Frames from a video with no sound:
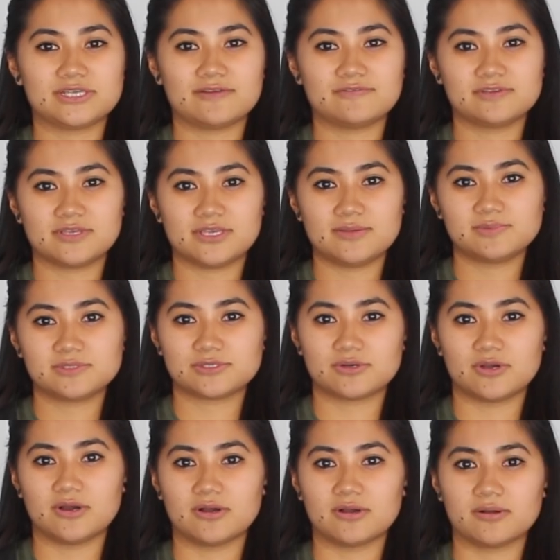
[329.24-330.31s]
have to keep
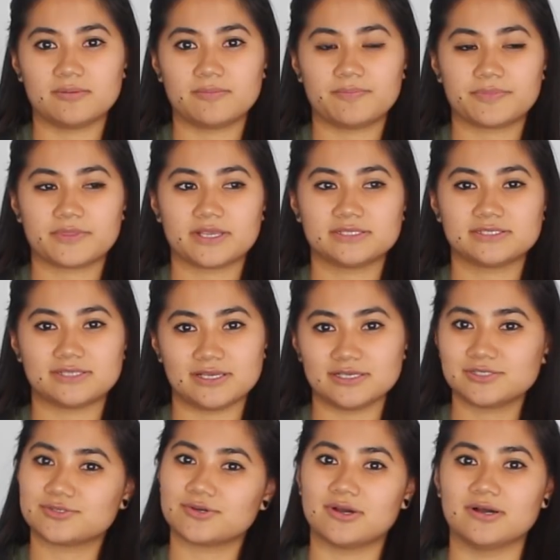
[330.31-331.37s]
strong, stay
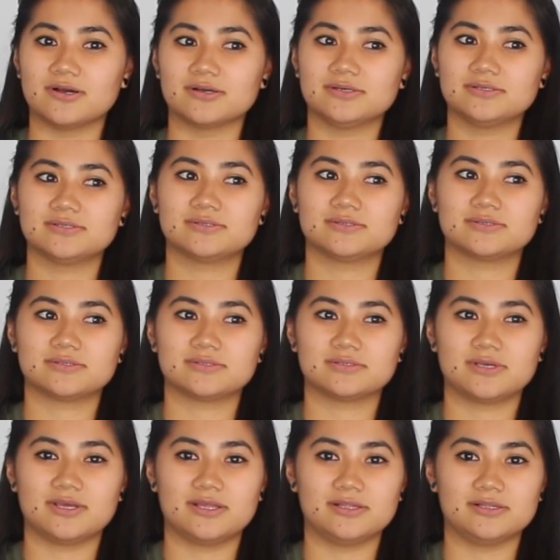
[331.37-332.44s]
strong,
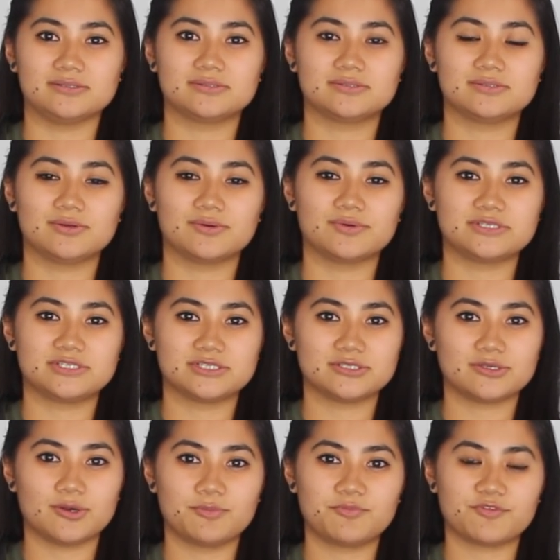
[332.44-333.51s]
and always
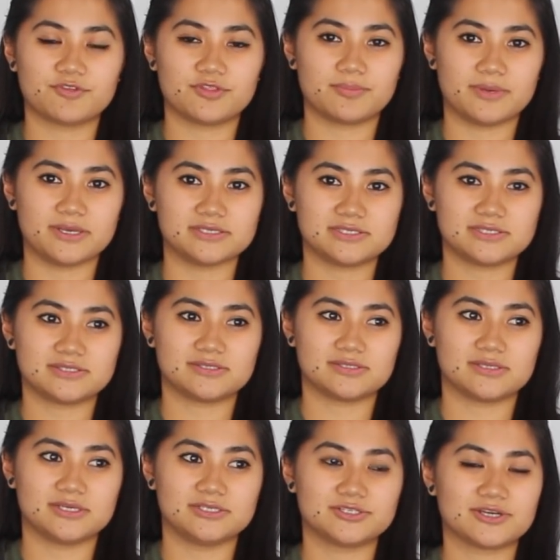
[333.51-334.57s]
just hope for the best
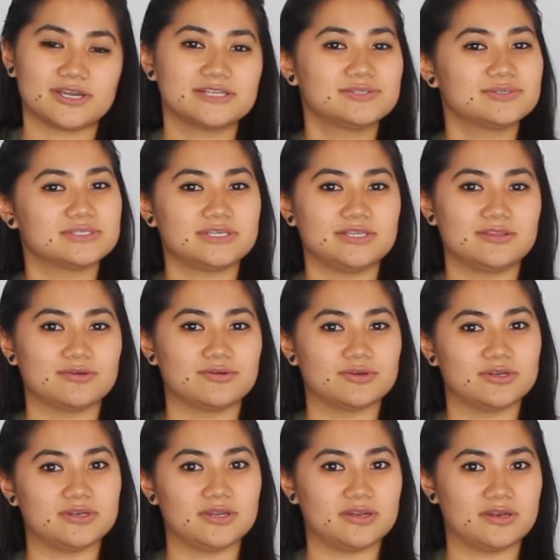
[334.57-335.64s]
and try to see the
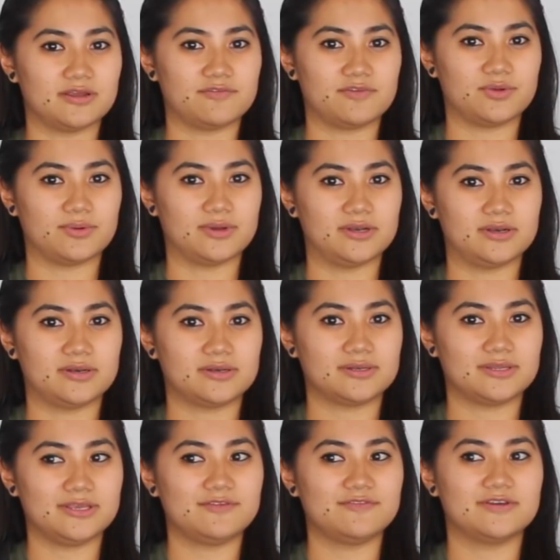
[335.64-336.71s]
good in everyone,
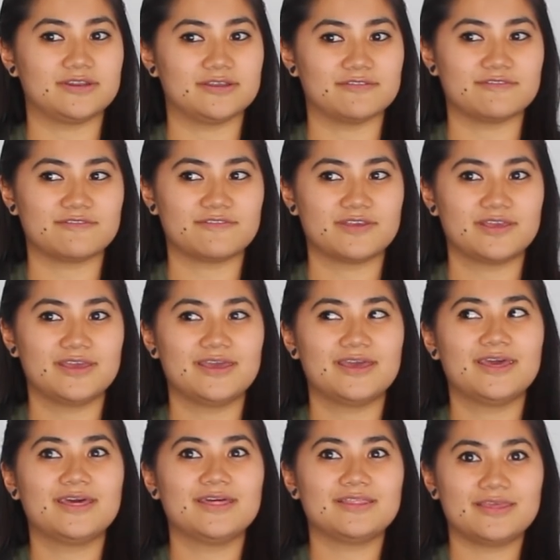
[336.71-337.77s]
even if
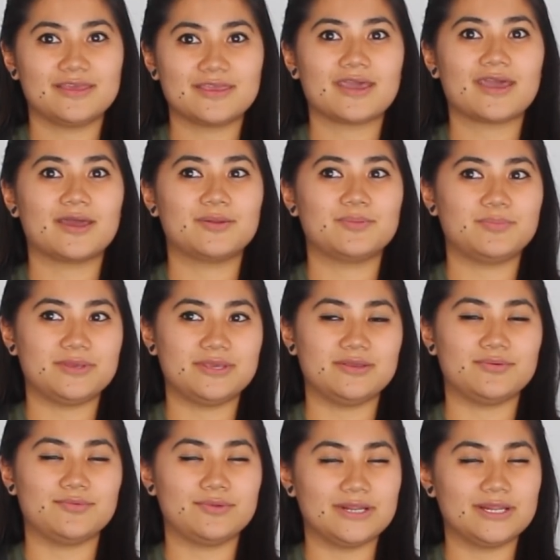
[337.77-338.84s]
they can be
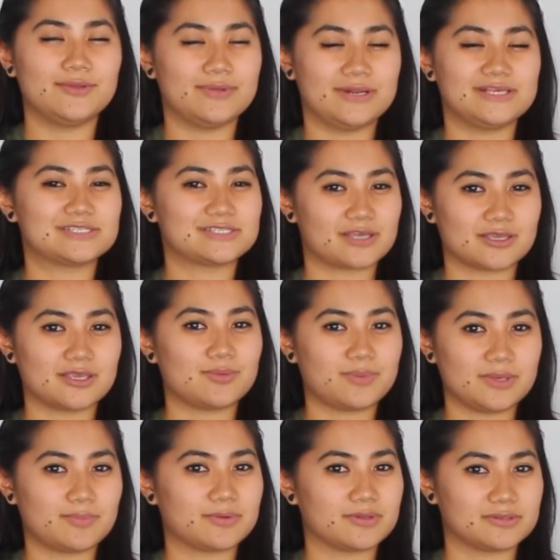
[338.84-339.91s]
really, really sucky
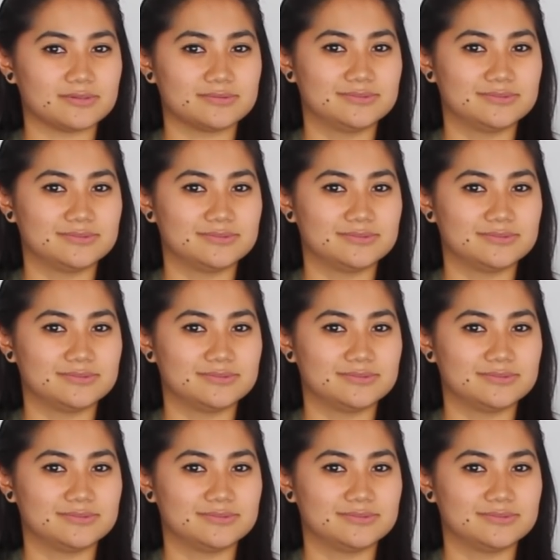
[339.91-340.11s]
people.